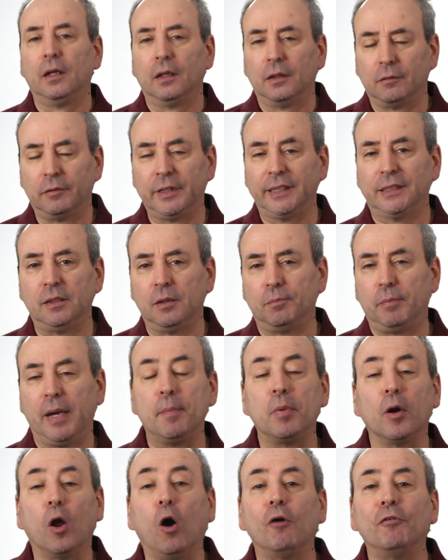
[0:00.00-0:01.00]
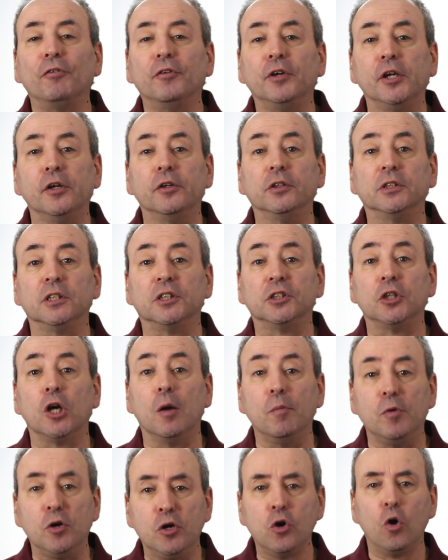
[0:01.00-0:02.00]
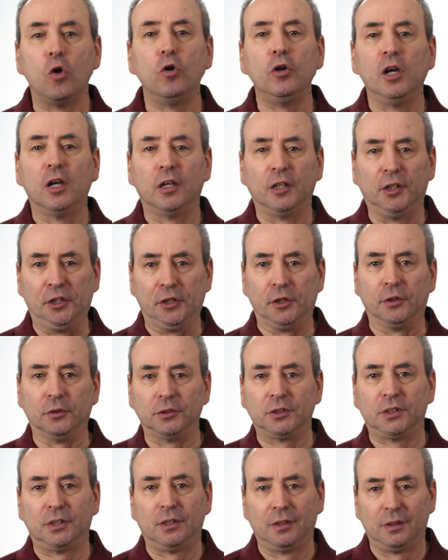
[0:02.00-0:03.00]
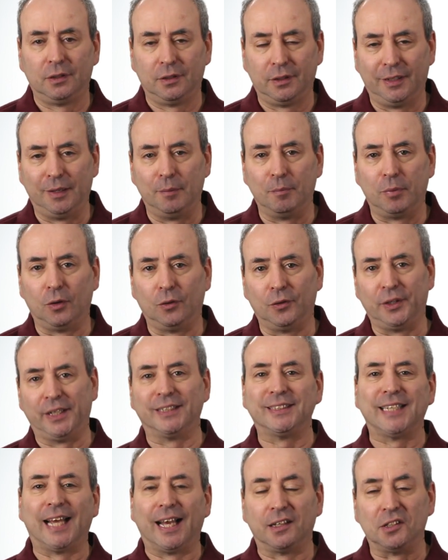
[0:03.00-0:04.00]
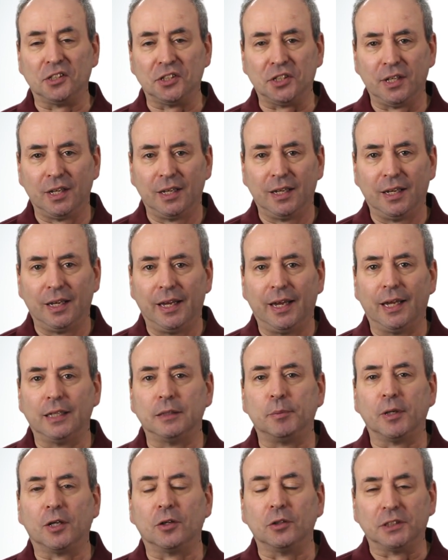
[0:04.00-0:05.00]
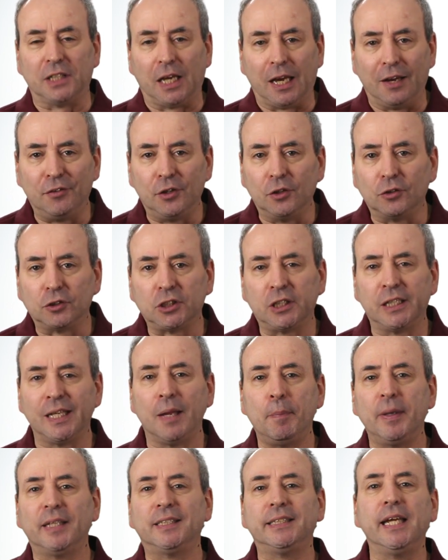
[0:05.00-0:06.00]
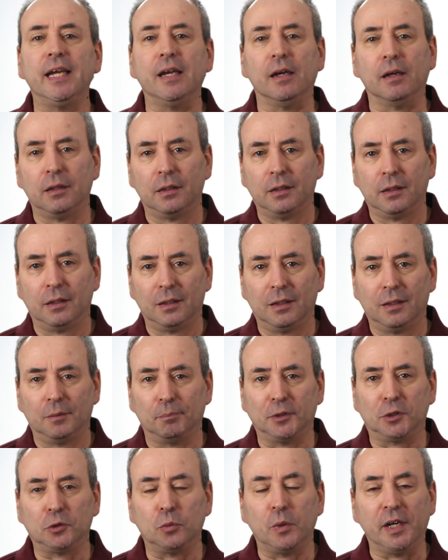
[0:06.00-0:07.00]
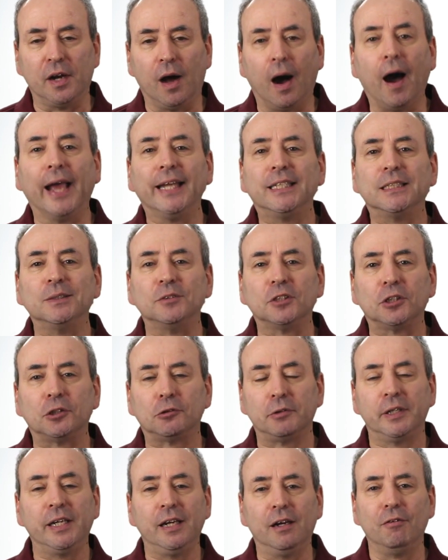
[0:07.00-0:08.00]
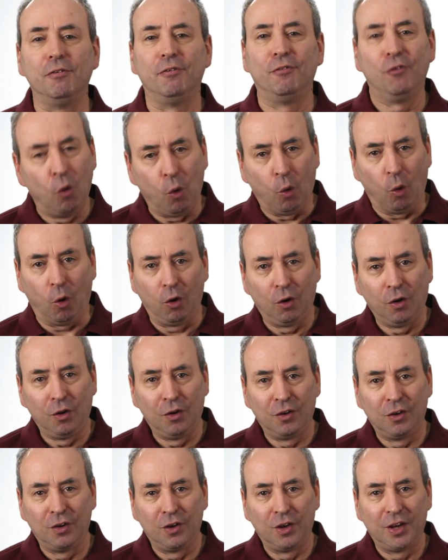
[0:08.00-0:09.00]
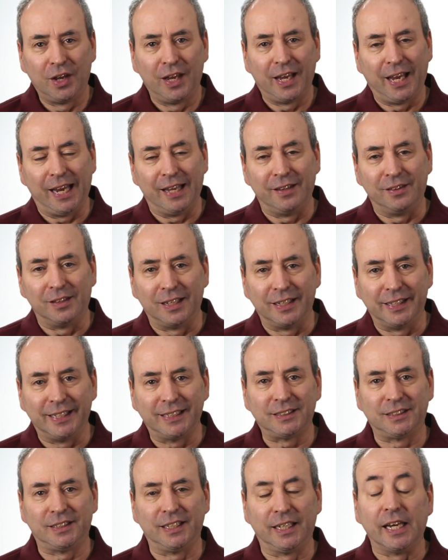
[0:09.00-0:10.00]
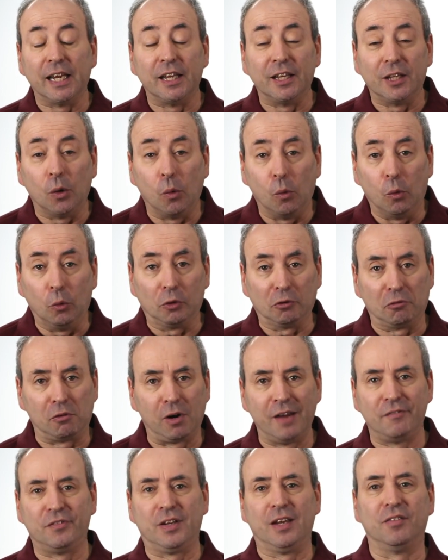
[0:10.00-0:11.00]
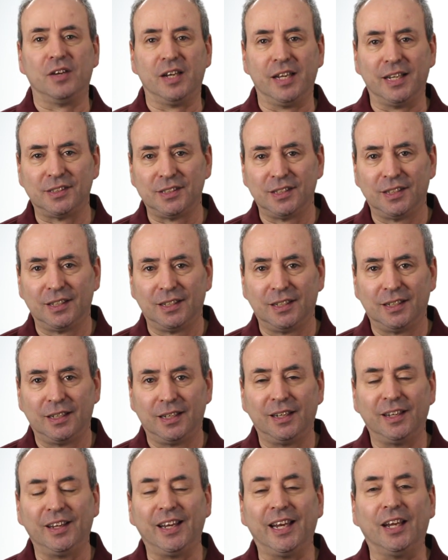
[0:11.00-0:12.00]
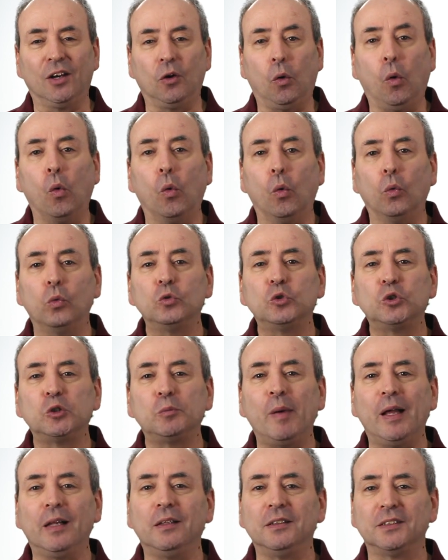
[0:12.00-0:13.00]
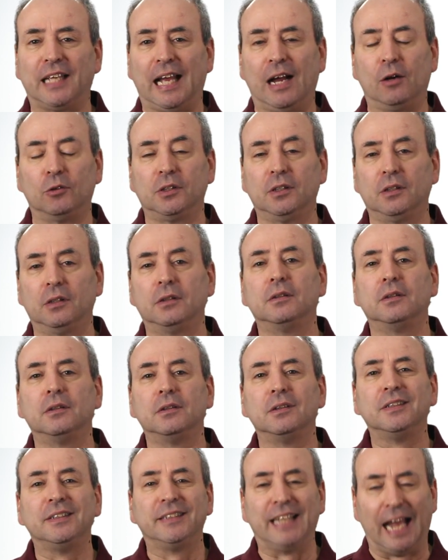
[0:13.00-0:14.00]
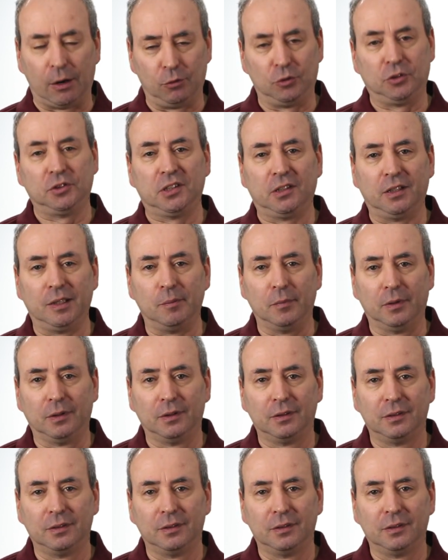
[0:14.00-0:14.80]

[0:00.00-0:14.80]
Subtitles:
The reason people often use the term non-used employee talent is because if you slip it in between items 3 and 4 in the listing in the order I've given it, it all spells out downtime,